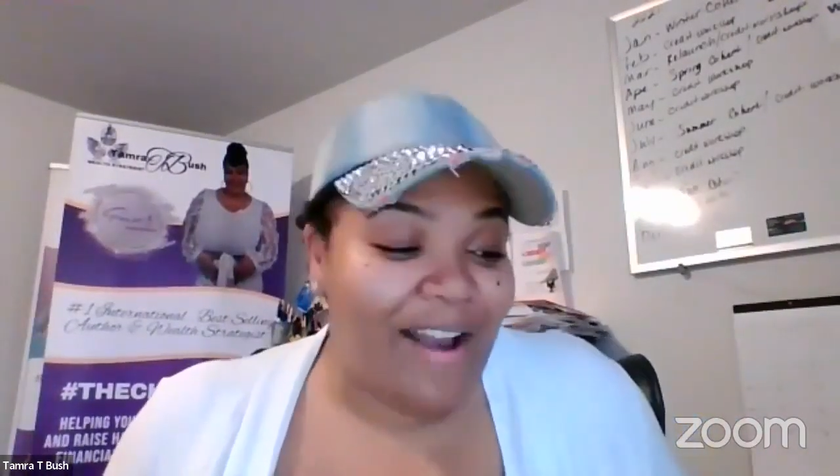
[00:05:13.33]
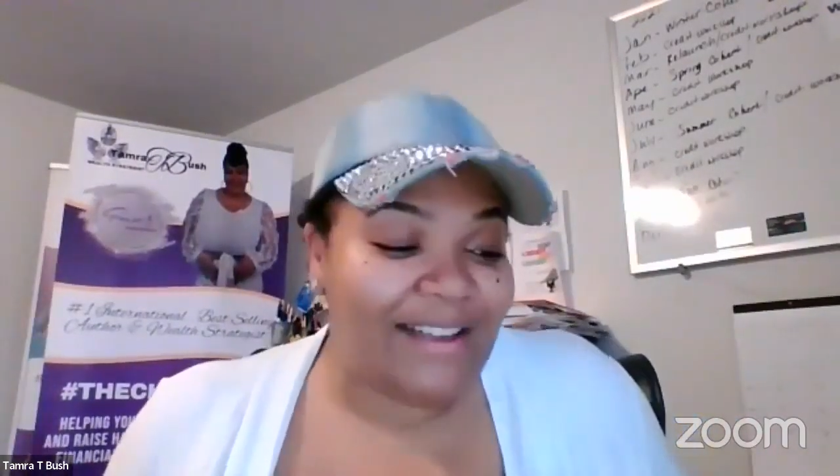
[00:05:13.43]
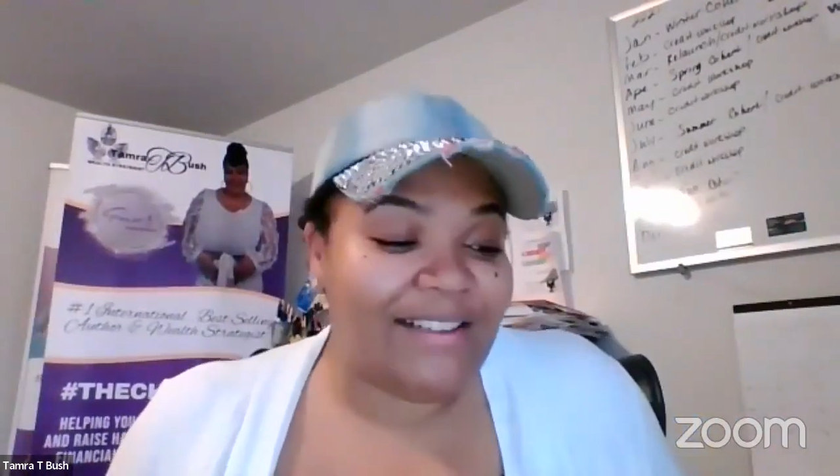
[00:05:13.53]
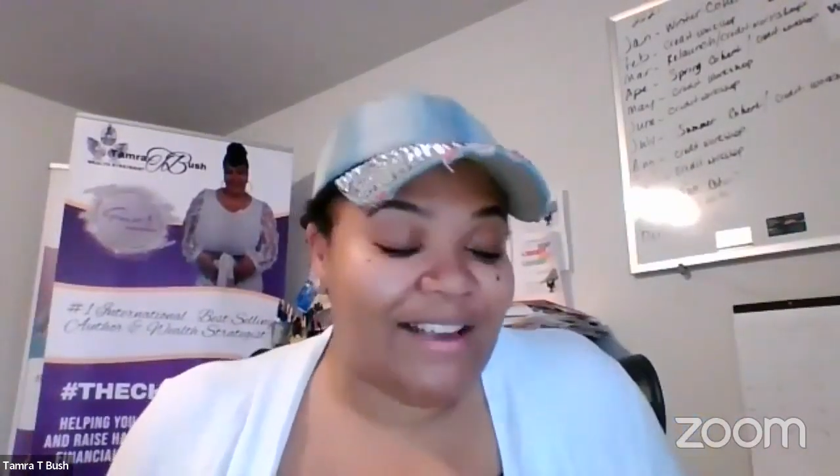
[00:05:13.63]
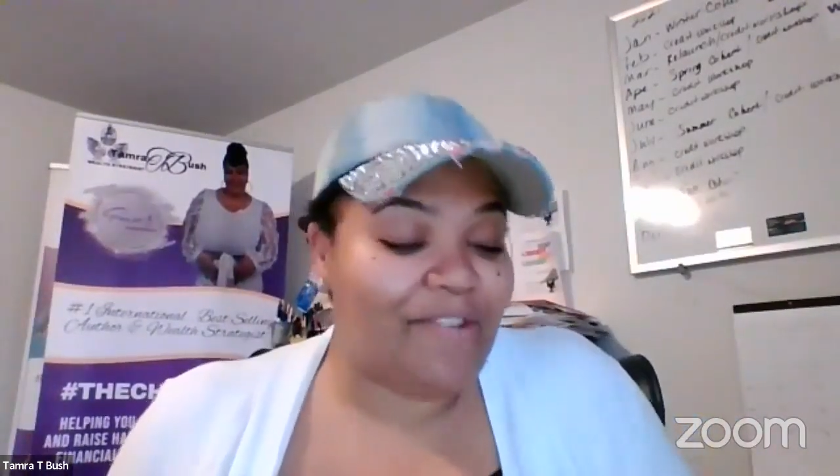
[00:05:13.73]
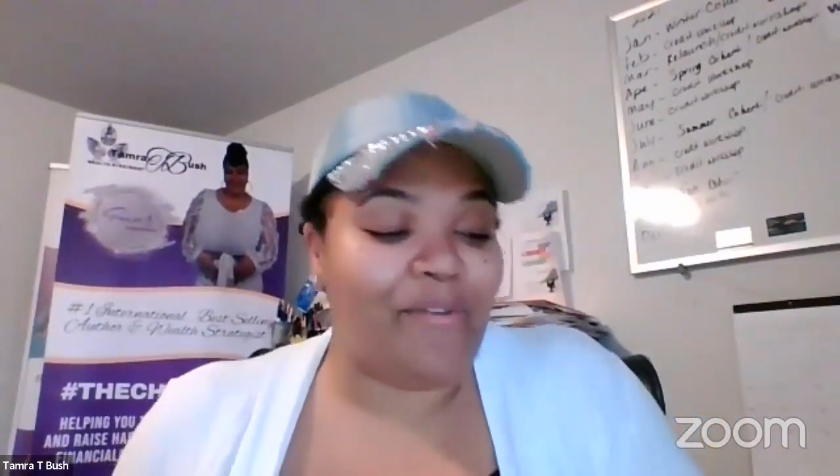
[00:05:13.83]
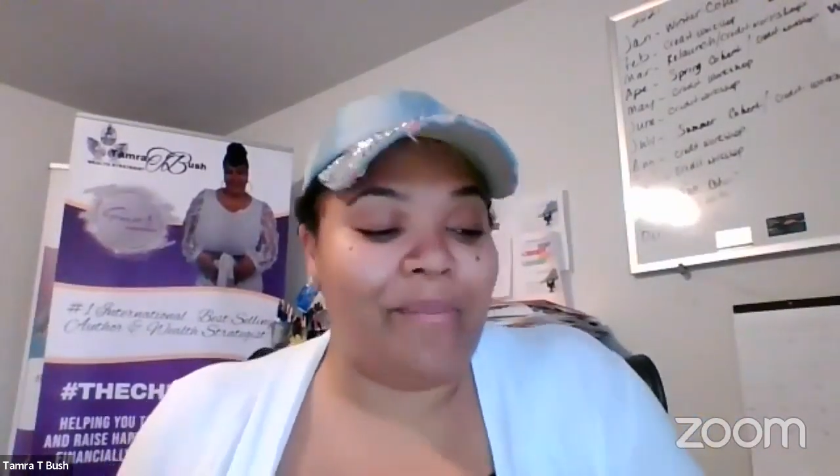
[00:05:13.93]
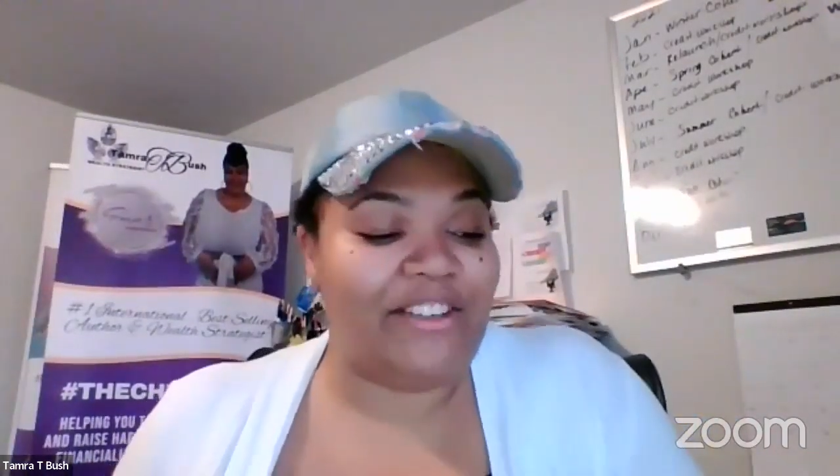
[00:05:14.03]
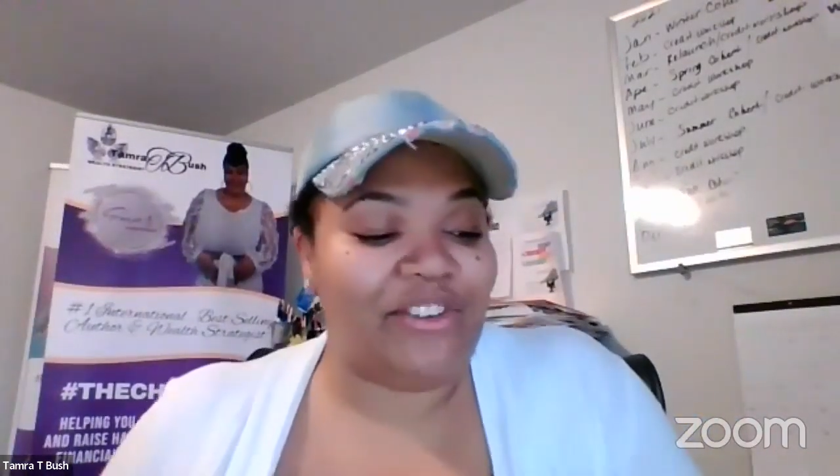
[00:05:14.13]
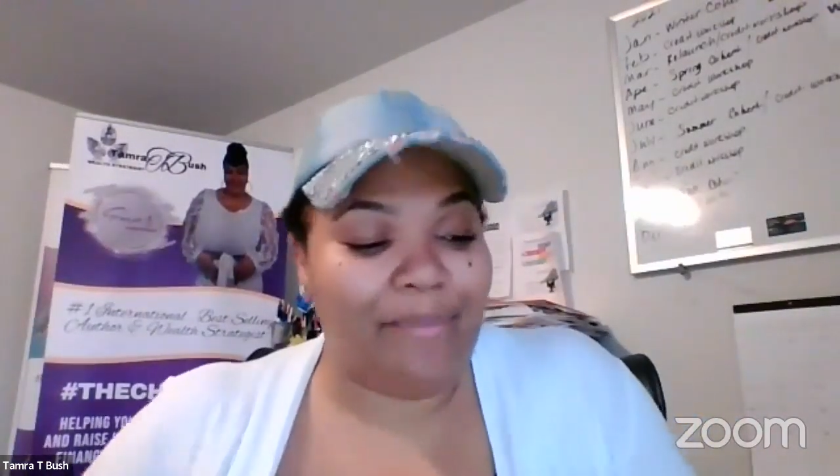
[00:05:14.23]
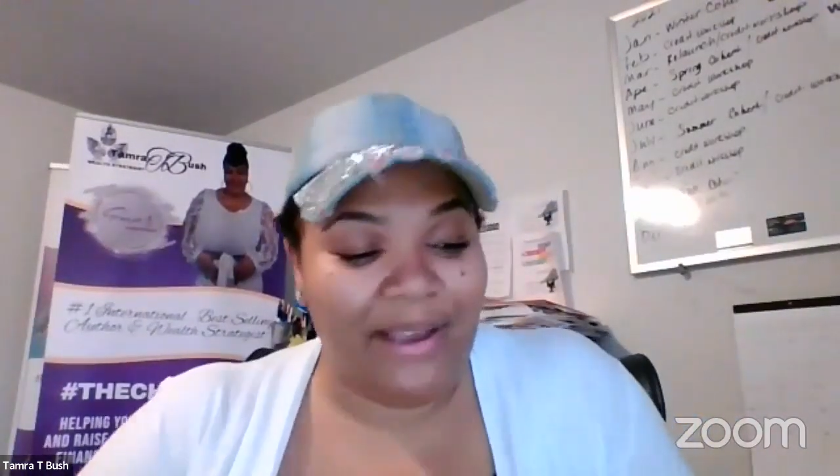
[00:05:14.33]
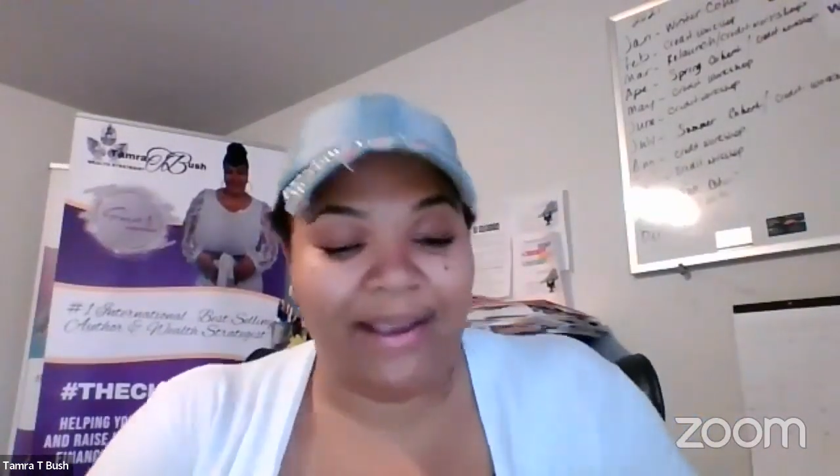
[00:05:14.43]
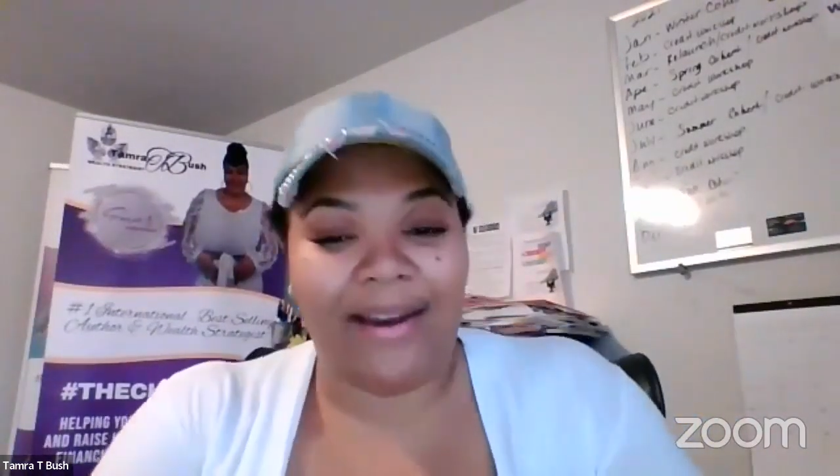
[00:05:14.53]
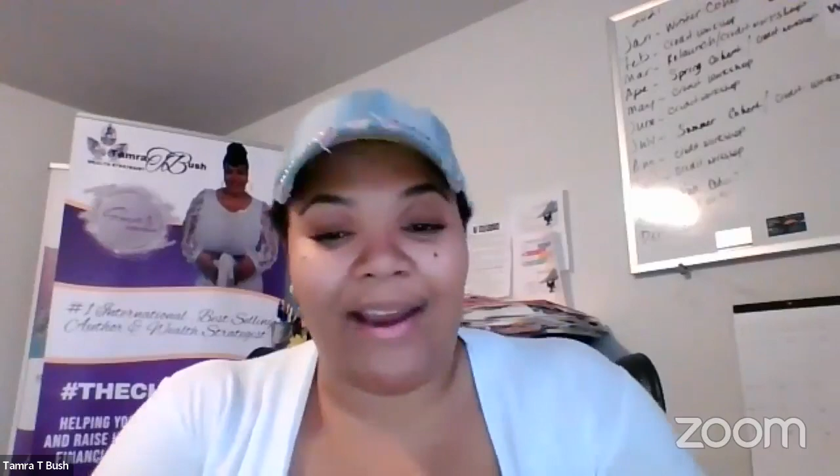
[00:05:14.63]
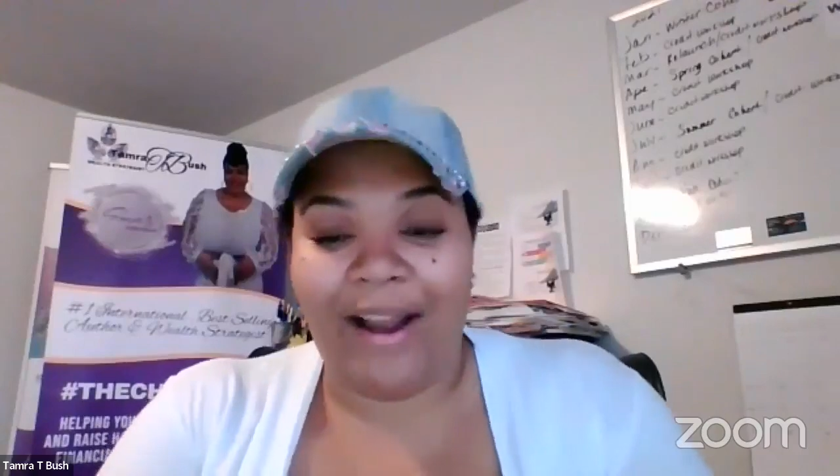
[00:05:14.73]
has the information
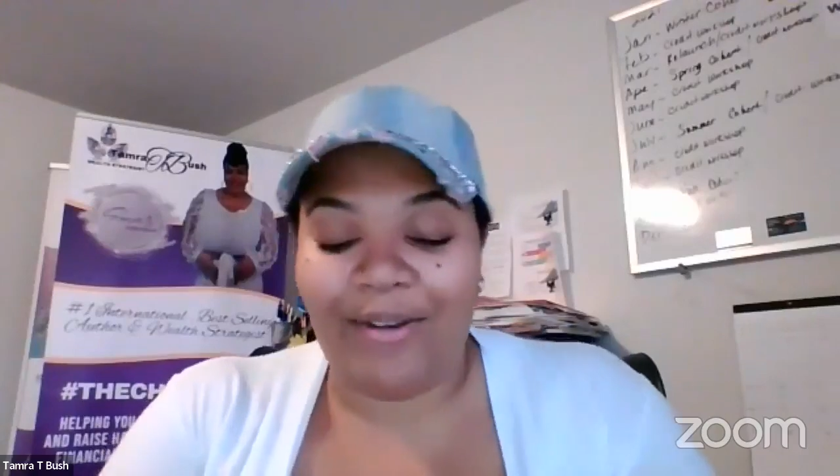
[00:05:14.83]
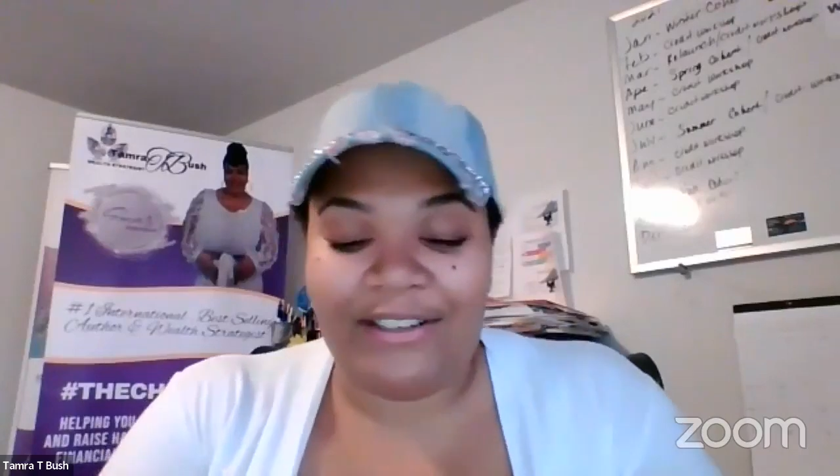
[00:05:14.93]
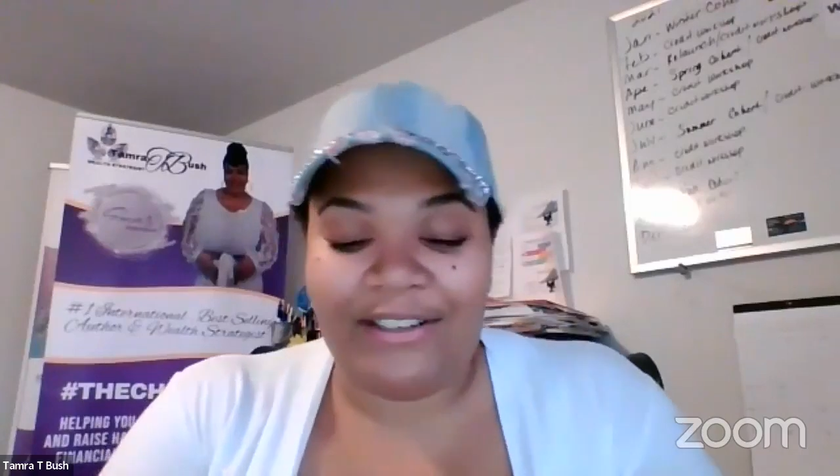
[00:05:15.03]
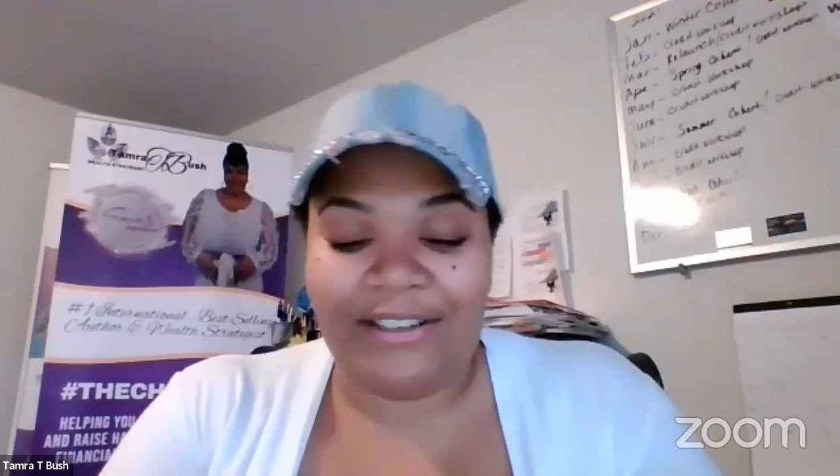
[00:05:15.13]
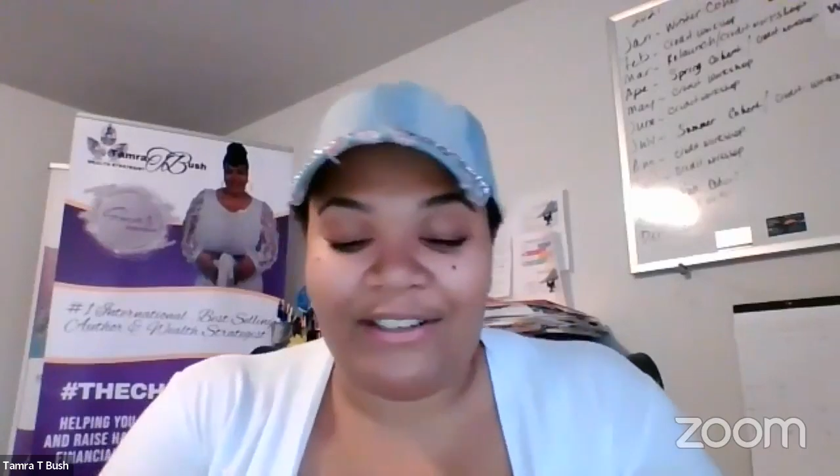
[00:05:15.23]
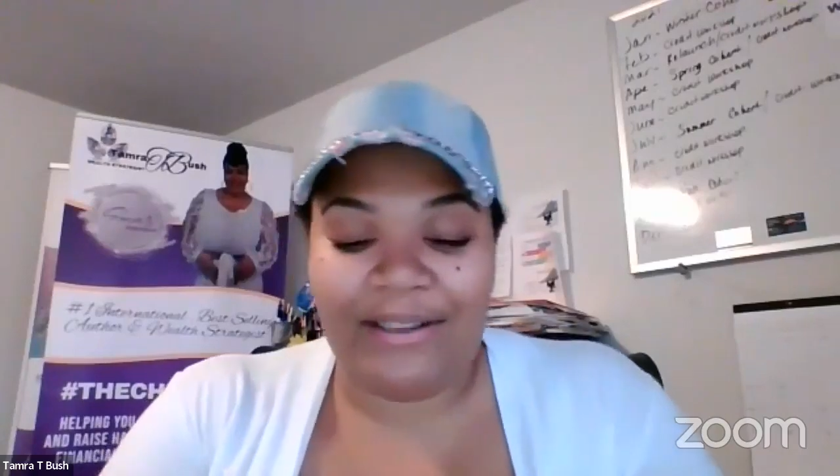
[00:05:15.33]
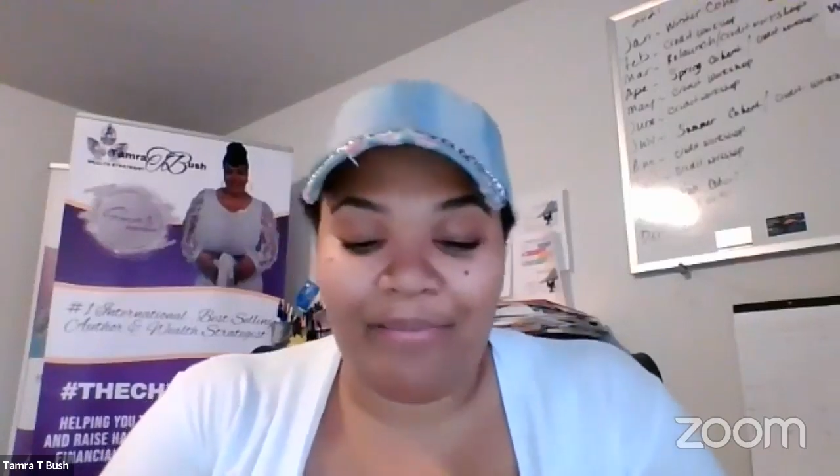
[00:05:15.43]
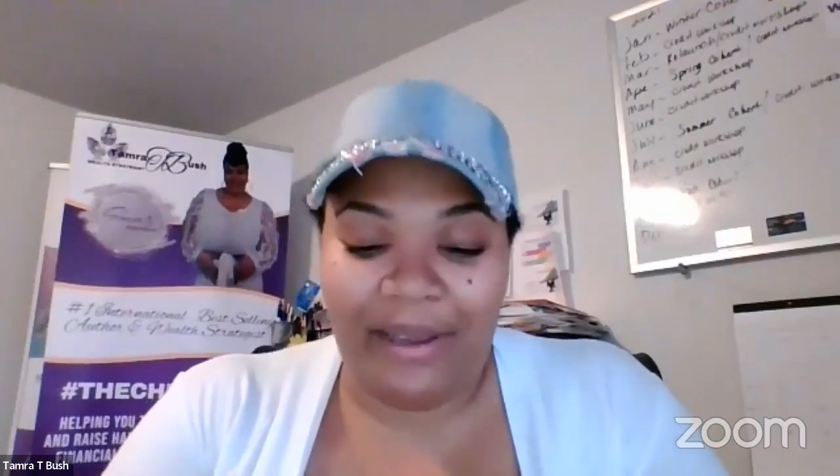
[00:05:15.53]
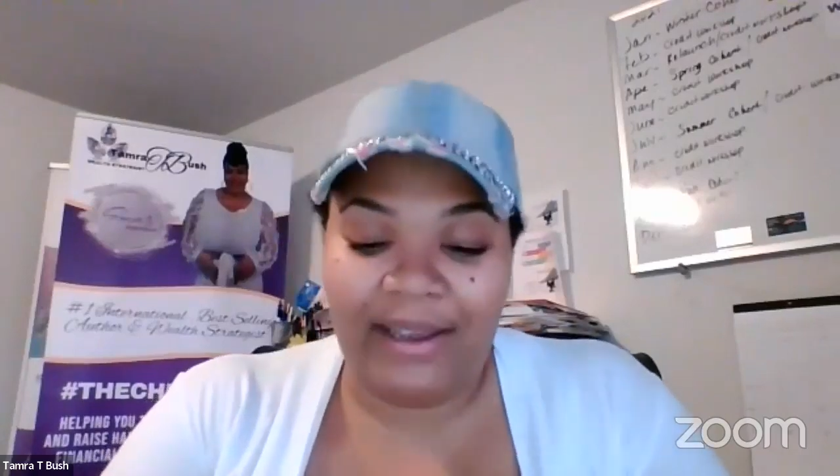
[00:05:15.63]
been? How has it